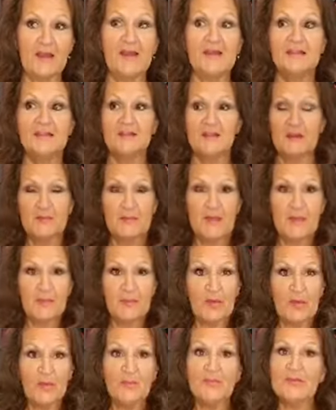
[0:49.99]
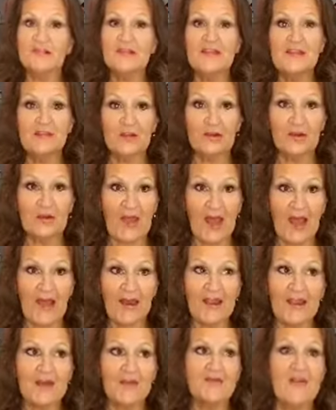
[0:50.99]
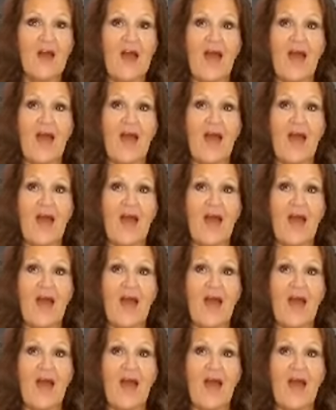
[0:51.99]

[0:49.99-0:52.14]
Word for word: Some people, believe it or not, have,